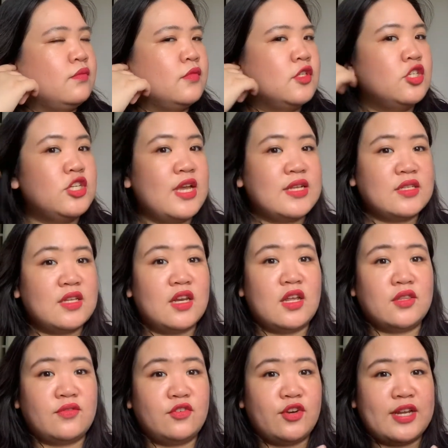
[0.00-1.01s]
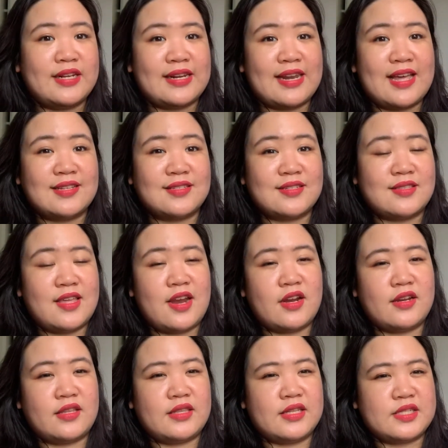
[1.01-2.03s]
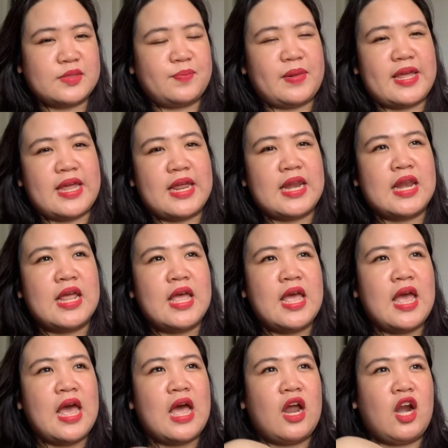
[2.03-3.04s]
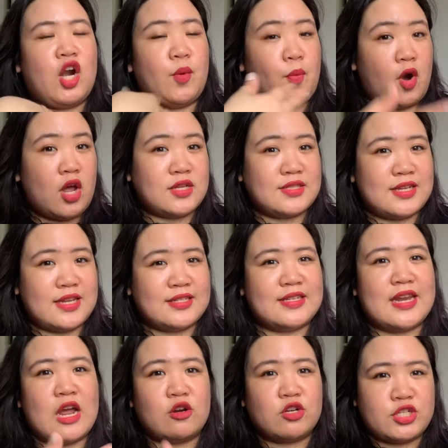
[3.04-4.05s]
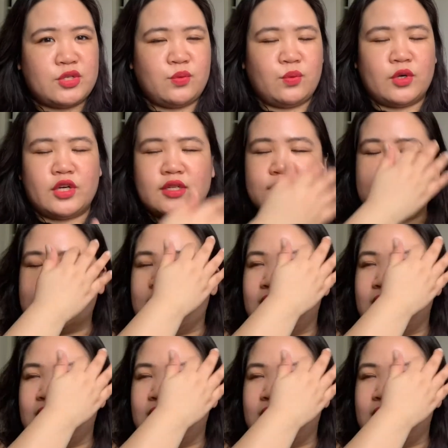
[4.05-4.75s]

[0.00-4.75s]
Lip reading: She has a lot of great classes there that explain her process and how she works.